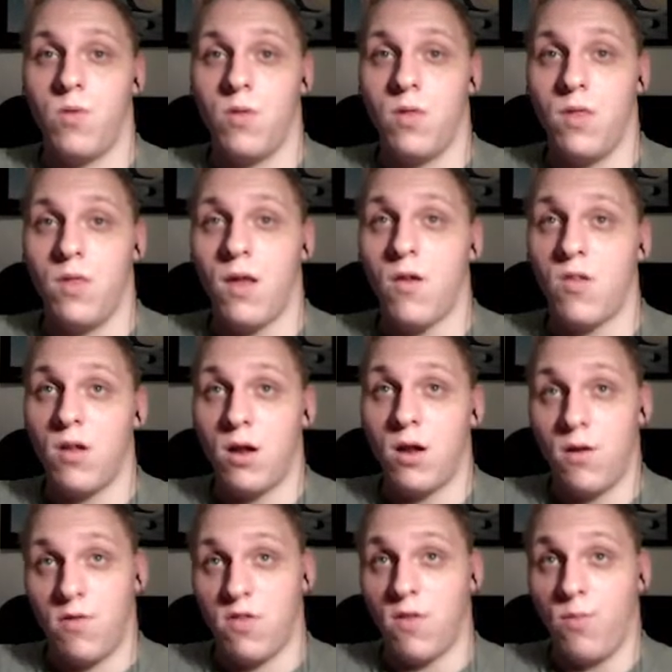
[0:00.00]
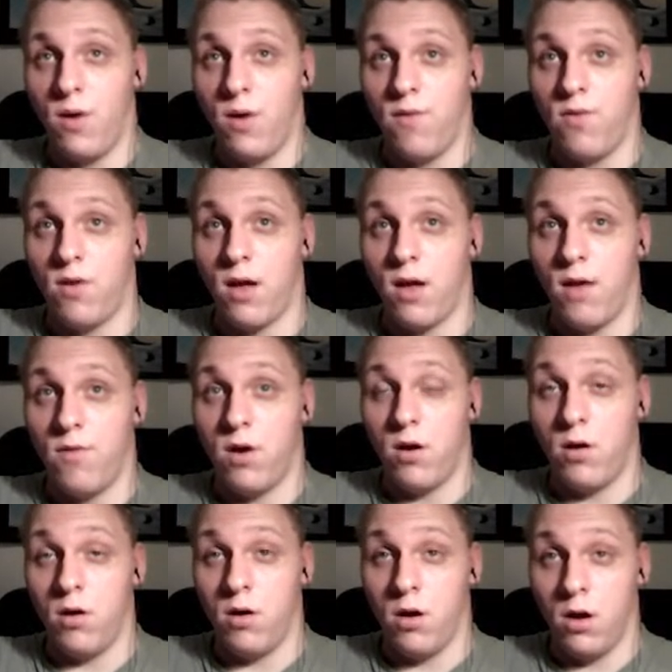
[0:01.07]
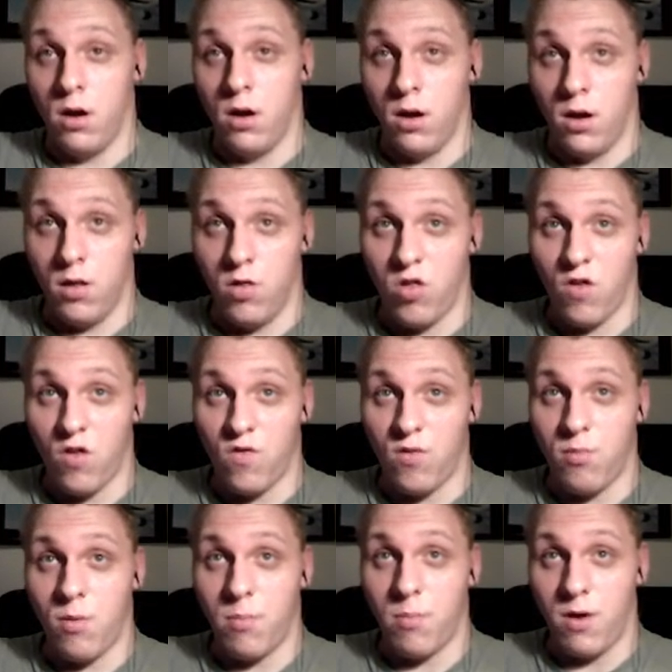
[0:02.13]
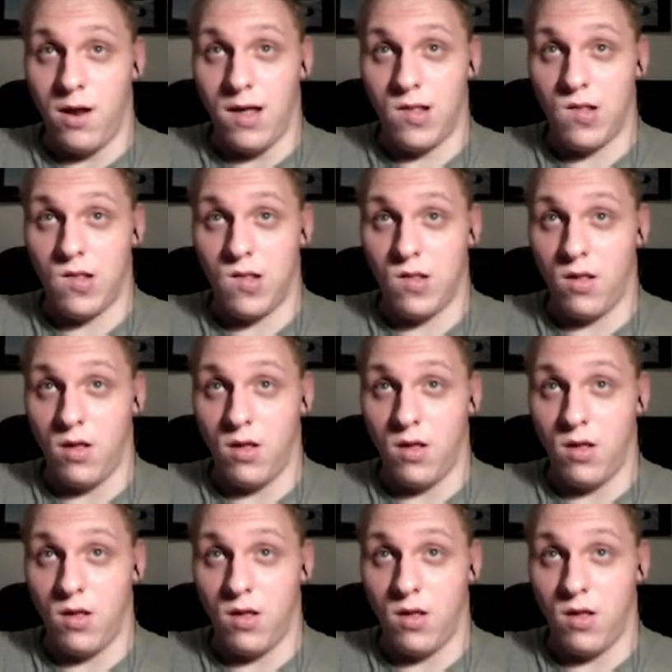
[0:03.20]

there's a lot of stuff we have to cover. Just remember this.